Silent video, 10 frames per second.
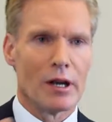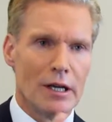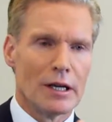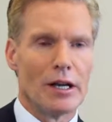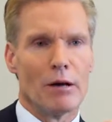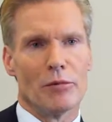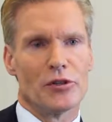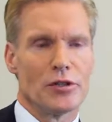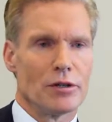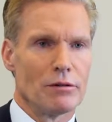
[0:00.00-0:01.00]
Number
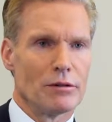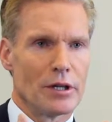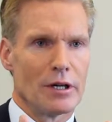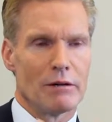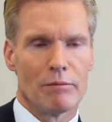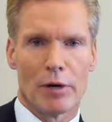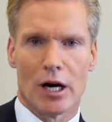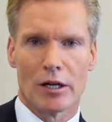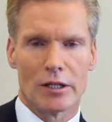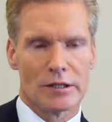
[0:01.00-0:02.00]
two,
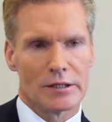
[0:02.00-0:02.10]
partners